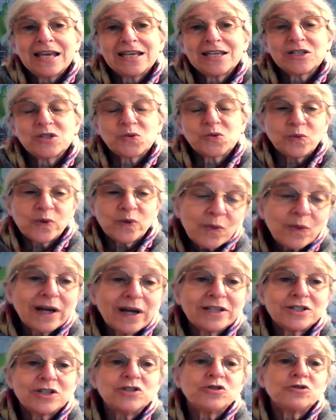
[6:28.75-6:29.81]
is we
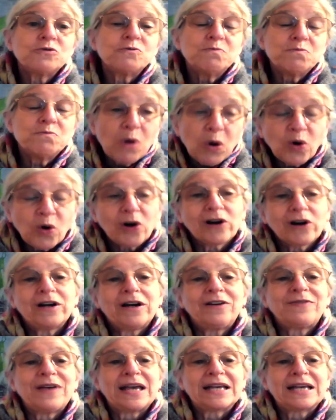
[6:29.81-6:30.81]
want to do more of